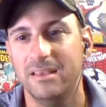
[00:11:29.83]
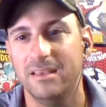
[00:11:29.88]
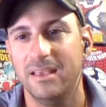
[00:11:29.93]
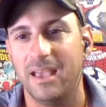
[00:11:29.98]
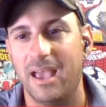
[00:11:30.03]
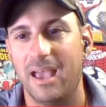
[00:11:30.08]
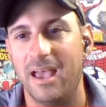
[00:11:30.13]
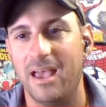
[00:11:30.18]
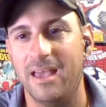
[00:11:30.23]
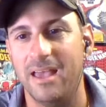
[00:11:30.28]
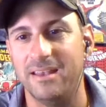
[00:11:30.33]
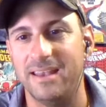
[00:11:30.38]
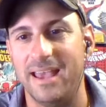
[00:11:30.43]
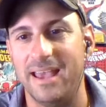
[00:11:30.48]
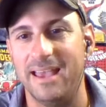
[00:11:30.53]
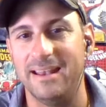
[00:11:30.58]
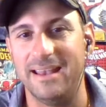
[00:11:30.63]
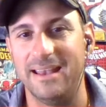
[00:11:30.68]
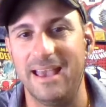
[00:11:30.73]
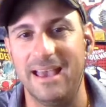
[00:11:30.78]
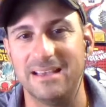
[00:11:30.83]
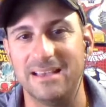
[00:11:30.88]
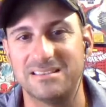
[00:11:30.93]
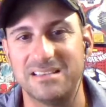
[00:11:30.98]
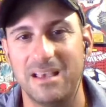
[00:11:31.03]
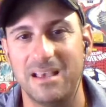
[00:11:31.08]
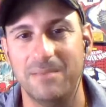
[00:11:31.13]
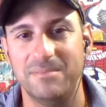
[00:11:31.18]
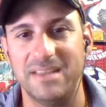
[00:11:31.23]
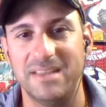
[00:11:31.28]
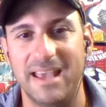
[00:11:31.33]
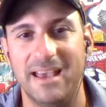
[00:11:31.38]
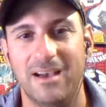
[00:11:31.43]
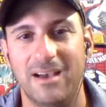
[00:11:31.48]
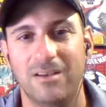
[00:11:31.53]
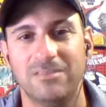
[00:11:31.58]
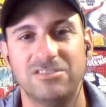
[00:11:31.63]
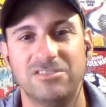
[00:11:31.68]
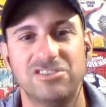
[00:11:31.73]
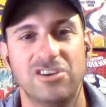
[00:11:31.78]
And then SM
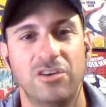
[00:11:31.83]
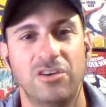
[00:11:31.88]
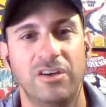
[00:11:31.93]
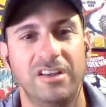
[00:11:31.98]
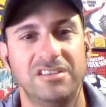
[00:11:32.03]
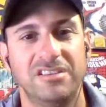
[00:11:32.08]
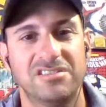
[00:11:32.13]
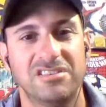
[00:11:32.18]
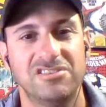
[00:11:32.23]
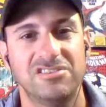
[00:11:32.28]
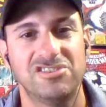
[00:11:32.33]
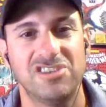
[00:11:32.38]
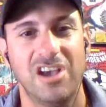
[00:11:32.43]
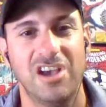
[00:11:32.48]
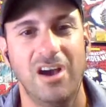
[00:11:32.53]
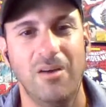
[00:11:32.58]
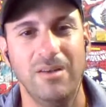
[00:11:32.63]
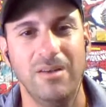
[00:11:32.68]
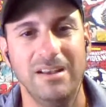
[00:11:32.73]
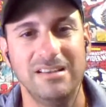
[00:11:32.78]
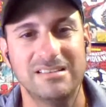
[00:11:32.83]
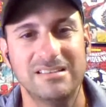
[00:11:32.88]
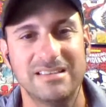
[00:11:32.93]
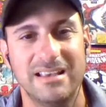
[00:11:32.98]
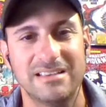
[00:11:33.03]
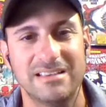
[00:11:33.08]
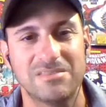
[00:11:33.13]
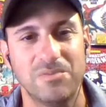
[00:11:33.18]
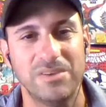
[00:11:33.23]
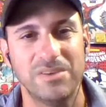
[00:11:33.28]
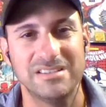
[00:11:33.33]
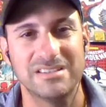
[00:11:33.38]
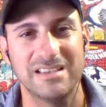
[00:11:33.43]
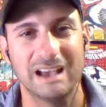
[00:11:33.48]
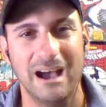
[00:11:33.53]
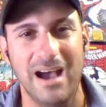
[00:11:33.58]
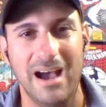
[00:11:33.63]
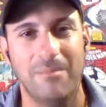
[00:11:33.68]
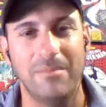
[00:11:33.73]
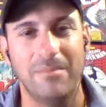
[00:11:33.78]
Down joins the show and he says, what's
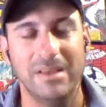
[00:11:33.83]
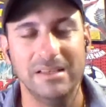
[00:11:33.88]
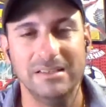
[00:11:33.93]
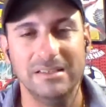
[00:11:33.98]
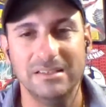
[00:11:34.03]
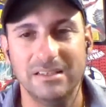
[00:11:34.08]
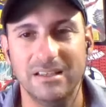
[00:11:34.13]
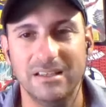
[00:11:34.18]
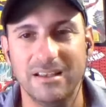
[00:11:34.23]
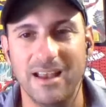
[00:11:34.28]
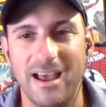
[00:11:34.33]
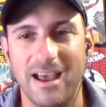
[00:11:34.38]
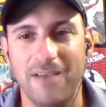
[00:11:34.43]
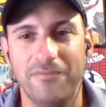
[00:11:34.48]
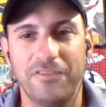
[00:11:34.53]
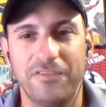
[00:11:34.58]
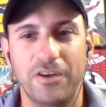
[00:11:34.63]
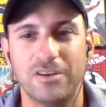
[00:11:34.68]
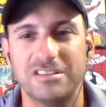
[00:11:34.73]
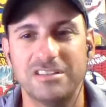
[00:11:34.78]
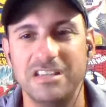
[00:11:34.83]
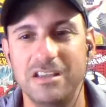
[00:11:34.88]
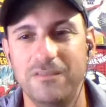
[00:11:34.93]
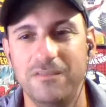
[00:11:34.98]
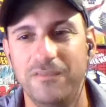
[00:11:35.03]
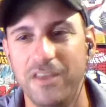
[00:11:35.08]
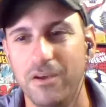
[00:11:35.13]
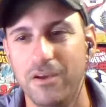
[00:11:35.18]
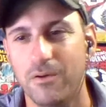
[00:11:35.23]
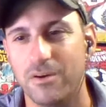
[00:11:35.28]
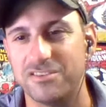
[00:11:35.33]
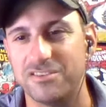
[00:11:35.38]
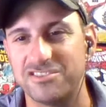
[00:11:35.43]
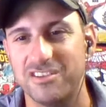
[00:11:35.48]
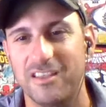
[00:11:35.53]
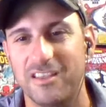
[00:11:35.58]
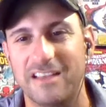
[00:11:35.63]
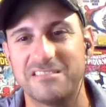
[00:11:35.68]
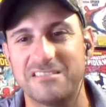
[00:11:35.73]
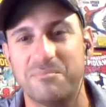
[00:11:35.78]
up? And I have 13 viewers, so
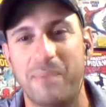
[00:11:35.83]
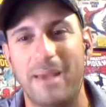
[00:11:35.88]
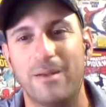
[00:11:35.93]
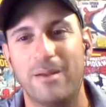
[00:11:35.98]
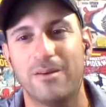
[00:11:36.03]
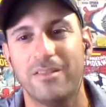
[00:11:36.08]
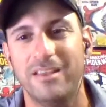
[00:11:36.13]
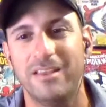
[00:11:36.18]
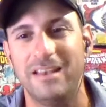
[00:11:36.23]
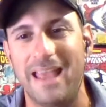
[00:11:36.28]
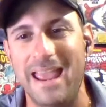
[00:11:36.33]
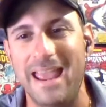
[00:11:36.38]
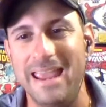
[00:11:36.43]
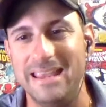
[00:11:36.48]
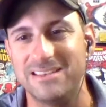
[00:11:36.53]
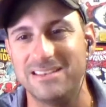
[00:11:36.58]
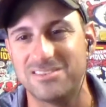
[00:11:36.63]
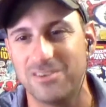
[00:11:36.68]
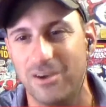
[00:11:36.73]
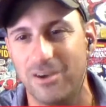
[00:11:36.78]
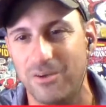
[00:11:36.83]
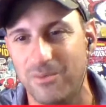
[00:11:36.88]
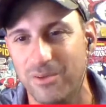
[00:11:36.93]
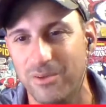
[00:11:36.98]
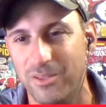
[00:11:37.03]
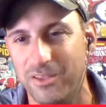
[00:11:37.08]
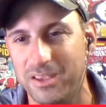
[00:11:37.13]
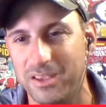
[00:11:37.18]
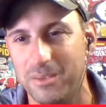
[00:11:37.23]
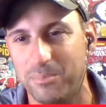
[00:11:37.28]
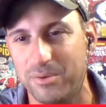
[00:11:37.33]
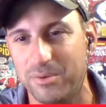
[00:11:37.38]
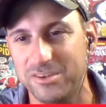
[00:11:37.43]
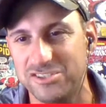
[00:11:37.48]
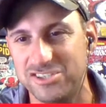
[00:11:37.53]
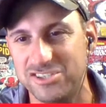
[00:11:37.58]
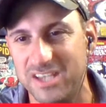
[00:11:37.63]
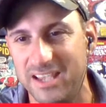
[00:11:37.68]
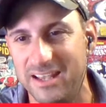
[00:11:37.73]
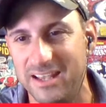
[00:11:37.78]
that's better than 8. So I really
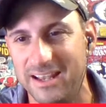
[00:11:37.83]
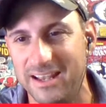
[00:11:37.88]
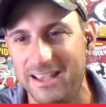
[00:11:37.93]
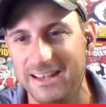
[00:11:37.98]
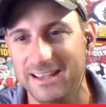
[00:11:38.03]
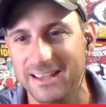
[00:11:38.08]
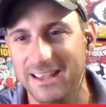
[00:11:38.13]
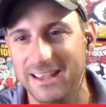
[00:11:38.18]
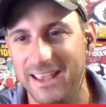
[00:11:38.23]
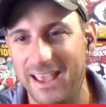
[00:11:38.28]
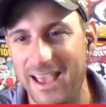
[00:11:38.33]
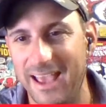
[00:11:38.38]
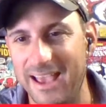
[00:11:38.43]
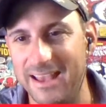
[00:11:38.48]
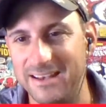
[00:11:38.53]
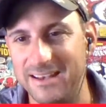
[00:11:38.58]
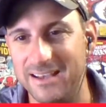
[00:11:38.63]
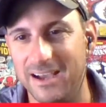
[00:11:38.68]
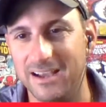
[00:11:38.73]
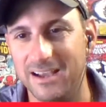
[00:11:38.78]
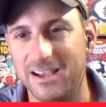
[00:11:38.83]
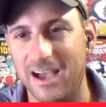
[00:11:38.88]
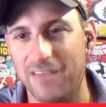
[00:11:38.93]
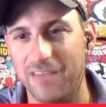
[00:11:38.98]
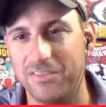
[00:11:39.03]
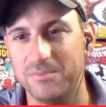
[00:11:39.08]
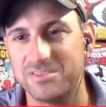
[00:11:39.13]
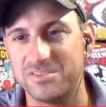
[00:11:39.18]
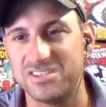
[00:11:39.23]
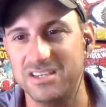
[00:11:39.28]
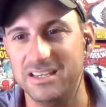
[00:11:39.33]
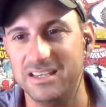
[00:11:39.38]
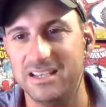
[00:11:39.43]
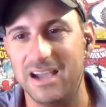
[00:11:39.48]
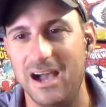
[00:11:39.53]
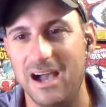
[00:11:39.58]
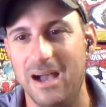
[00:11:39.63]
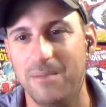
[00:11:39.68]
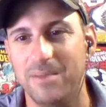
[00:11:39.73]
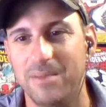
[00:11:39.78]
appreciate it. And Gotham City
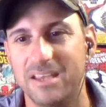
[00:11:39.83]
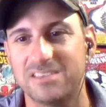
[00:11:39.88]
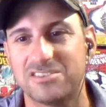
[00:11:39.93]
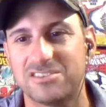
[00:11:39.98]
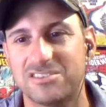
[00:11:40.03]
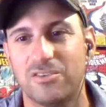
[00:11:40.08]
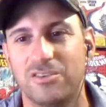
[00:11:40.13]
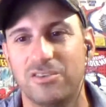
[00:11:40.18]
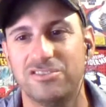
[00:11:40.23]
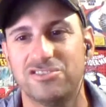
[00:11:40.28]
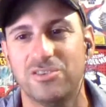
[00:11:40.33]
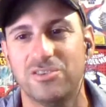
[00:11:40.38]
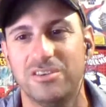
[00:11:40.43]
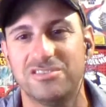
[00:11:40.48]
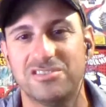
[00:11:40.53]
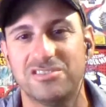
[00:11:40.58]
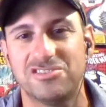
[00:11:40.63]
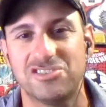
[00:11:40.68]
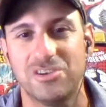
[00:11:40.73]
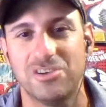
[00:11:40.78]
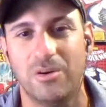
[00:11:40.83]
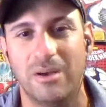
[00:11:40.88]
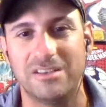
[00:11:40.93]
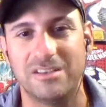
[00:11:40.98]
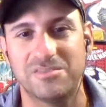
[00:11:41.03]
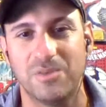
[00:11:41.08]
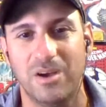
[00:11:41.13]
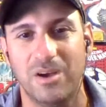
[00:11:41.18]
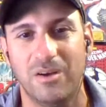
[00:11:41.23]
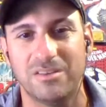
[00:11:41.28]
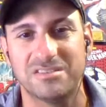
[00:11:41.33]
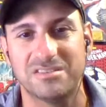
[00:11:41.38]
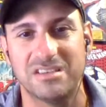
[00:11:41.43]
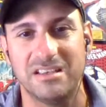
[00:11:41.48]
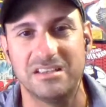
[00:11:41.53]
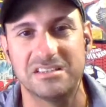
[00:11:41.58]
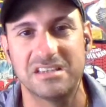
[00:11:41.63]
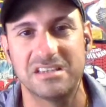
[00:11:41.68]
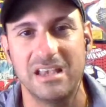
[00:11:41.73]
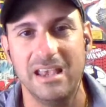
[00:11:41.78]
Comics joins the show as well and
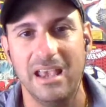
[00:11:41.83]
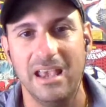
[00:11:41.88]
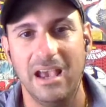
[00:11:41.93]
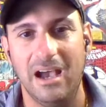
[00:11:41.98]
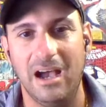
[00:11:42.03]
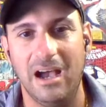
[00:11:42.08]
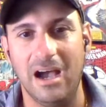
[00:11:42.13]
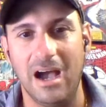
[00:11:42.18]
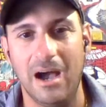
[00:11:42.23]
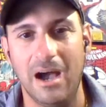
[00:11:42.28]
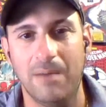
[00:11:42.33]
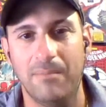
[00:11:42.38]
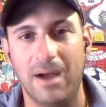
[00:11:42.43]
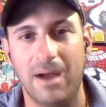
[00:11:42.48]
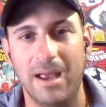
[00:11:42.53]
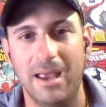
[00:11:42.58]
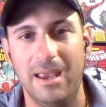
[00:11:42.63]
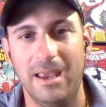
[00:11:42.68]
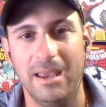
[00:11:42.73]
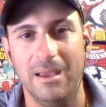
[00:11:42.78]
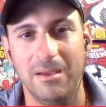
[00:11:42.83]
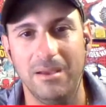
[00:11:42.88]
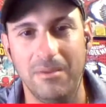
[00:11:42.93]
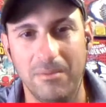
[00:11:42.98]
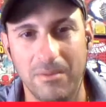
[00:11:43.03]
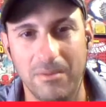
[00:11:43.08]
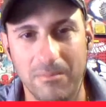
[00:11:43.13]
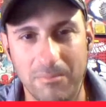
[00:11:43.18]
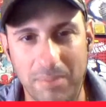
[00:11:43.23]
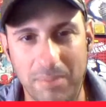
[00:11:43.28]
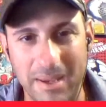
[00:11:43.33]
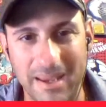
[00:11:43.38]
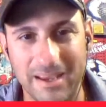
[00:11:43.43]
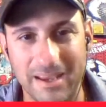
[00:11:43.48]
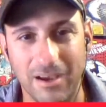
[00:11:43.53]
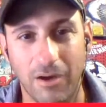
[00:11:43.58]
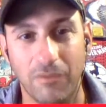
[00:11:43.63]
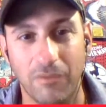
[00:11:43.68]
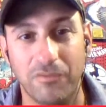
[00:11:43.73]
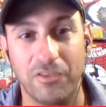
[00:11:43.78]
says, my
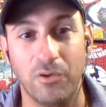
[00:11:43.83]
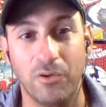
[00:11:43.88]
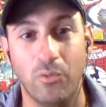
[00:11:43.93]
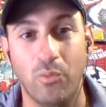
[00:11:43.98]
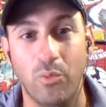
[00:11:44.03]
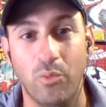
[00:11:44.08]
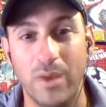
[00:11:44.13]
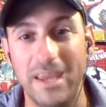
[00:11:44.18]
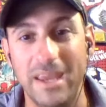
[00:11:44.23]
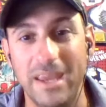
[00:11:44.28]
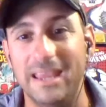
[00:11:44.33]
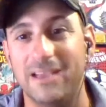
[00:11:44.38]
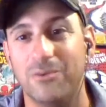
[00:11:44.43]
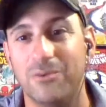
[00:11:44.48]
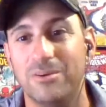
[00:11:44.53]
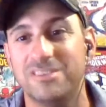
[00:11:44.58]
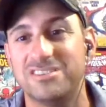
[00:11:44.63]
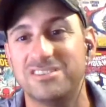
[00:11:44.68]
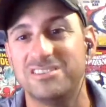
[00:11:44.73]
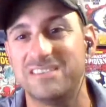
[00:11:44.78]
pick of the week, which is